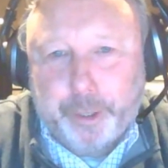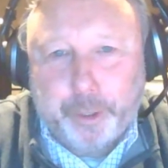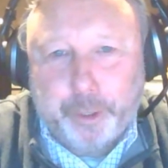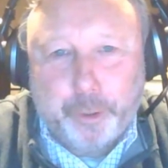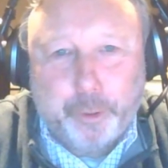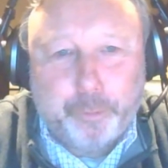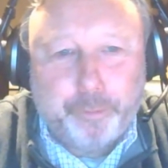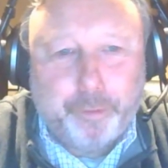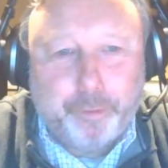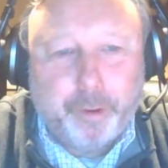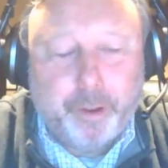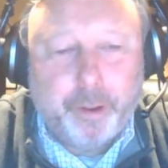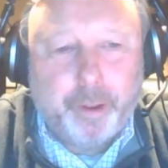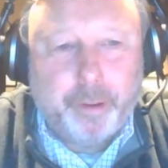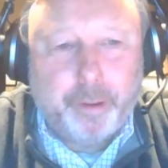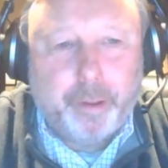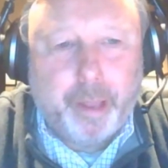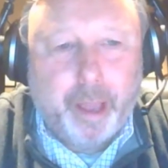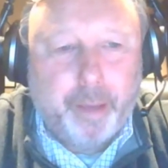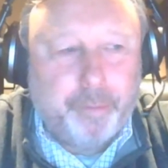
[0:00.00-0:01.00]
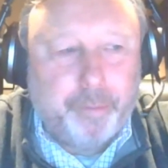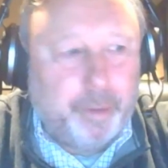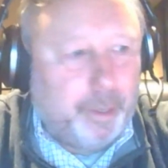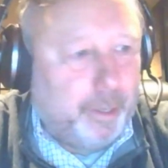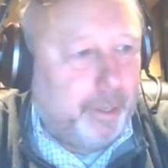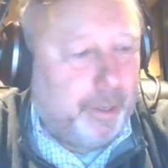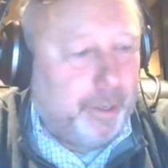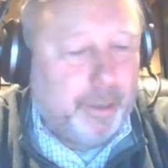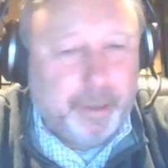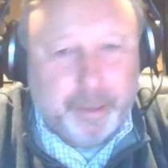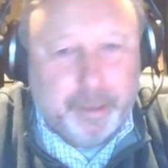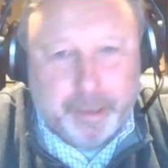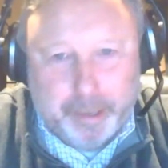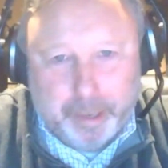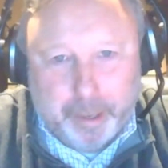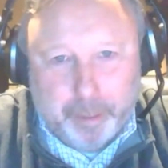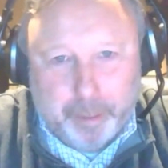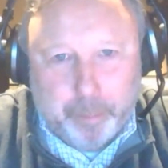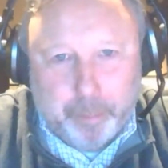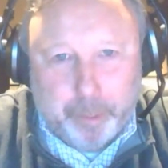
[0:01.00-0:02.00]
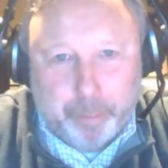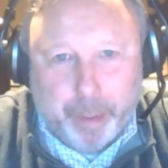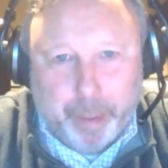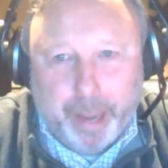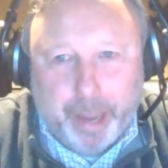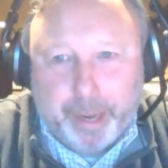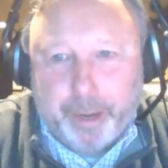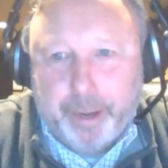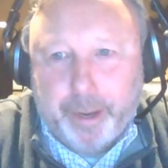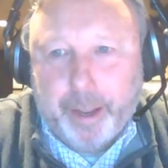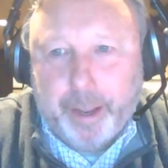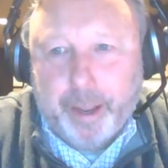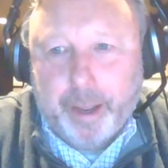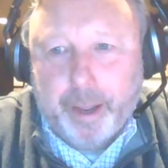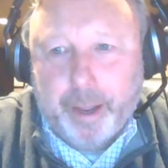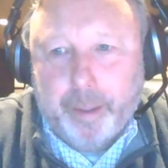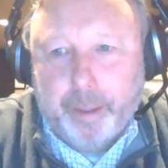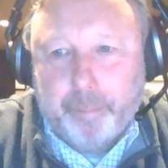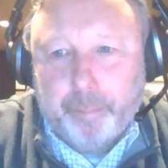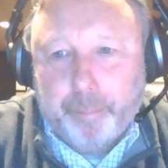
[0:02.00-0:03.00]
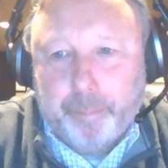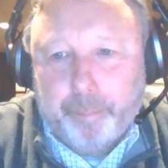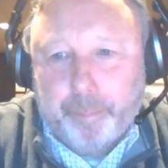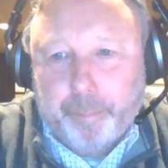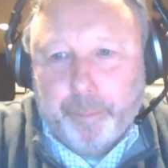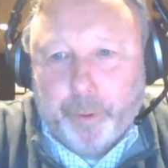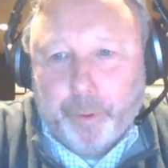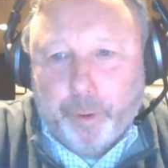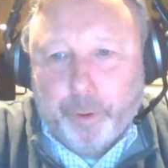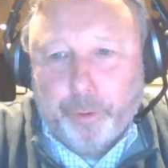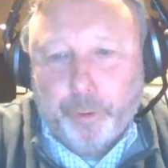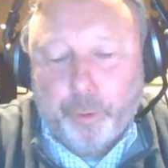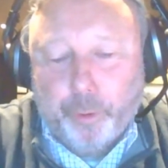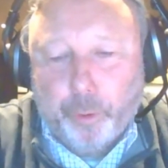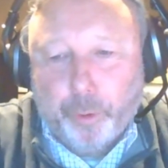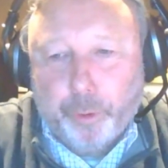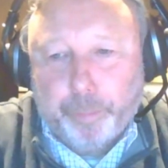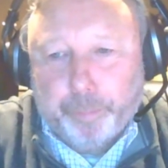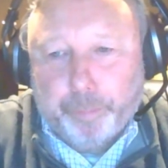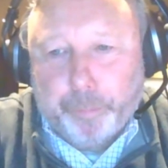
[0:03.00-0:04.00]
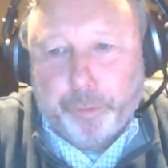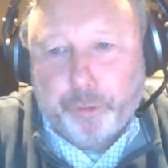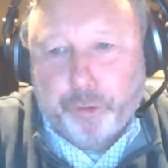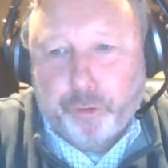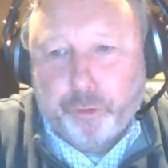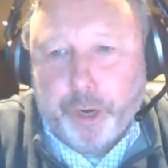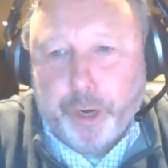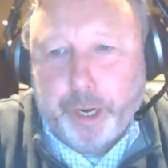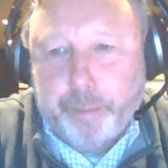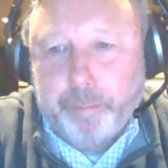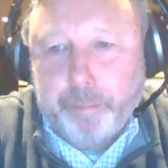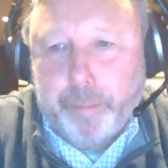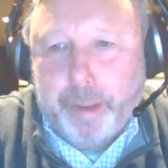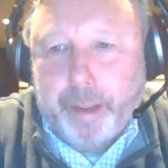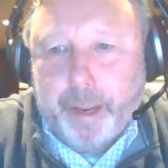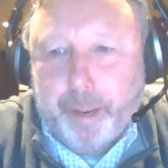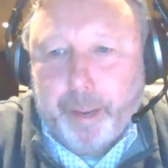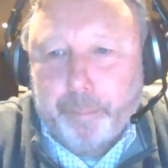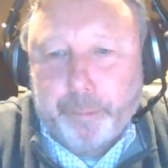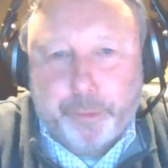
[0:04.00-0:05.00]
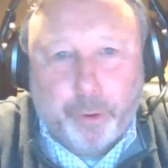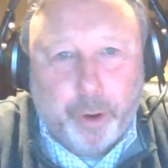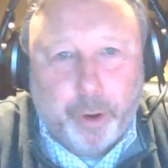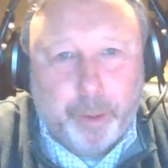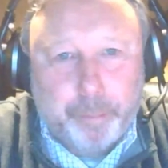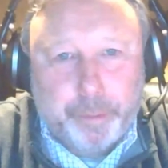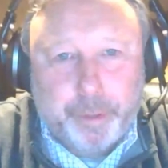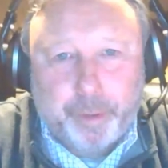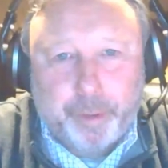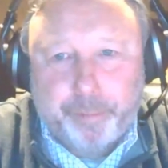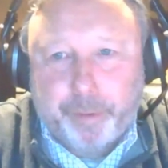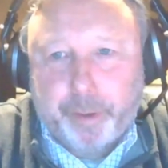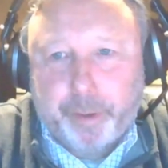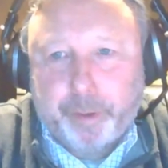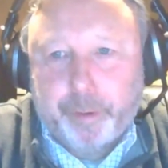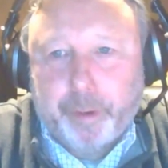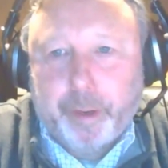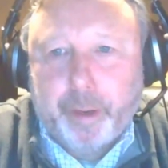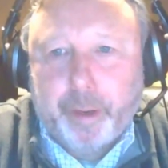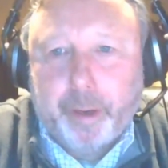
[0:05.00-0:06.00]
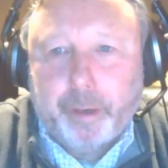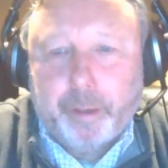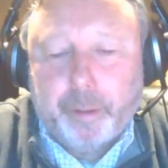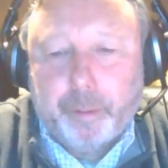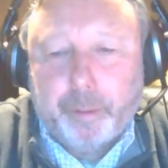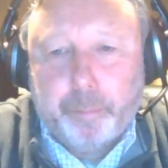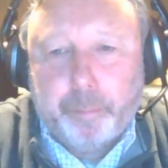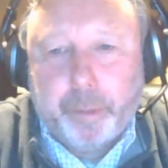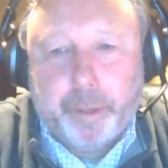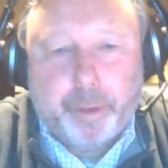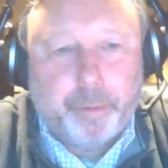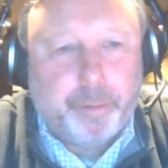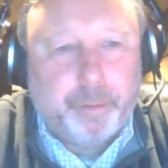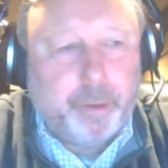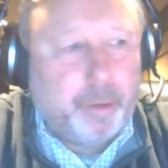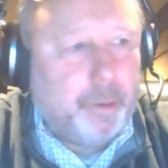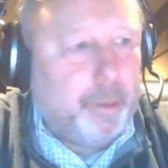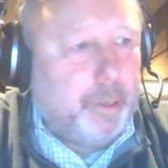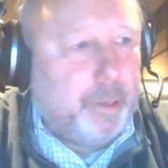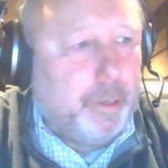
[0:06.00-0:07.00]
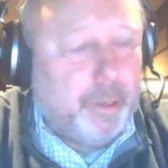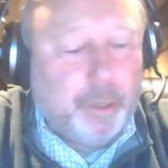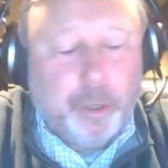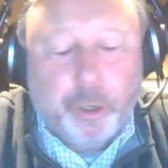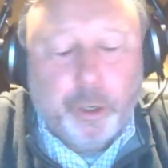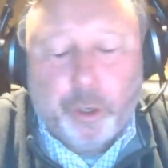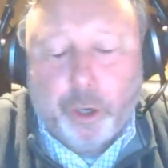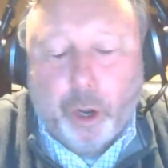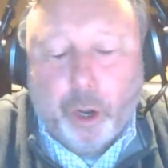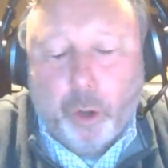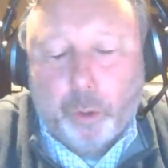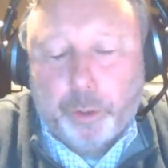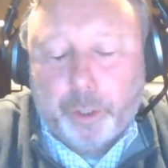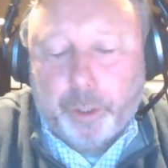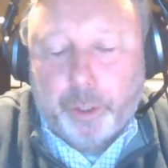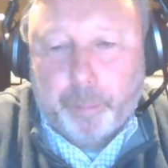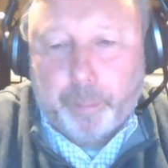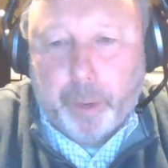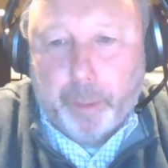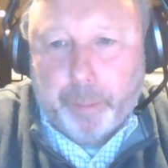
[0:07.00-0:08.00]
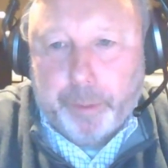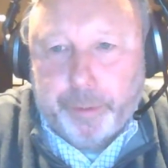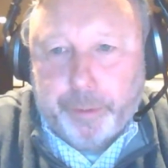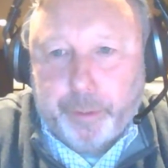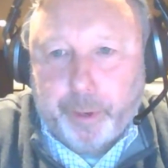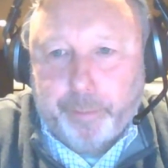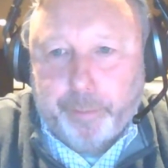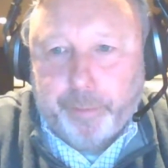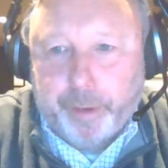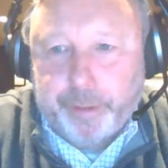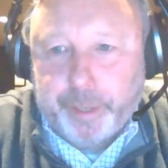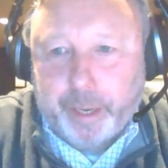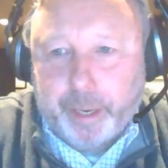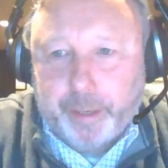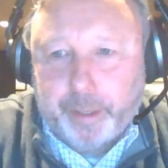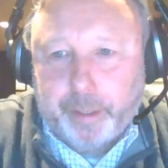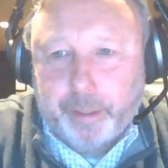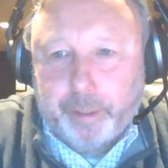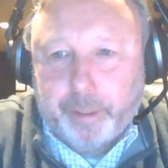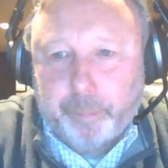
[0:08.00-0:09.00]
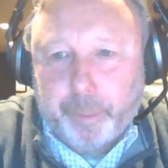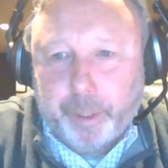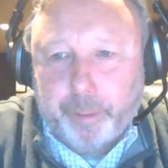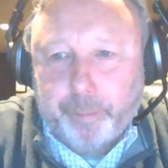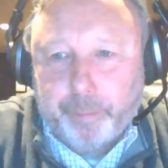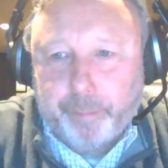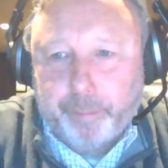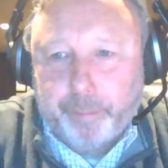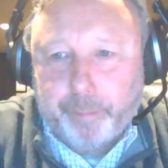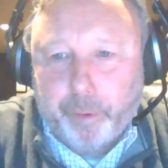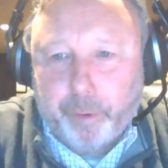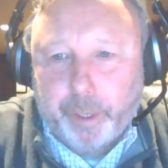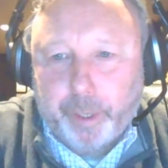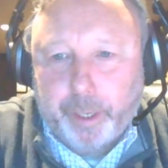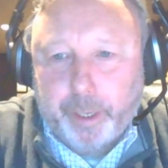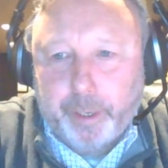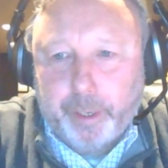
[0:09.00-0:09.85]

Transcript: you for having me back on your stream. I'm sorry, I'm suffering a little bit of a cold at the moment, so if I sound a little bit froggy,